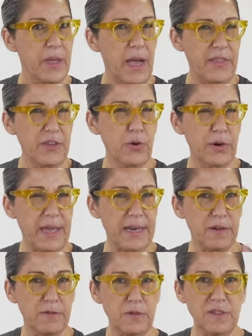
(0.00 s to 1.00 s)
I think
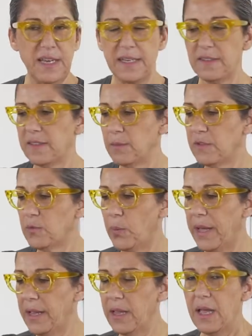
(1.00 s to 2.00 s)
Organic Roots has them as
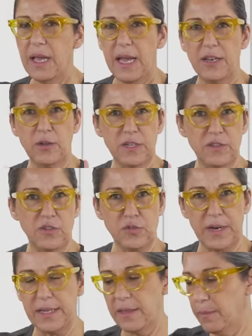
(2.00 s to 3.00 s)
well and you can
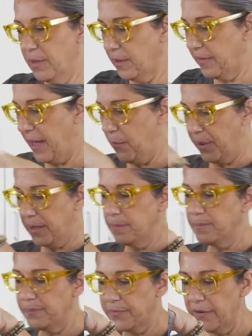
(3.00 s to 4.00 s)
strain the milk that way.
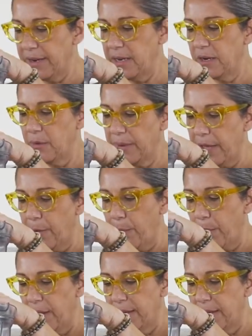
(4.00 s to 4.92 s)
All right, here we go.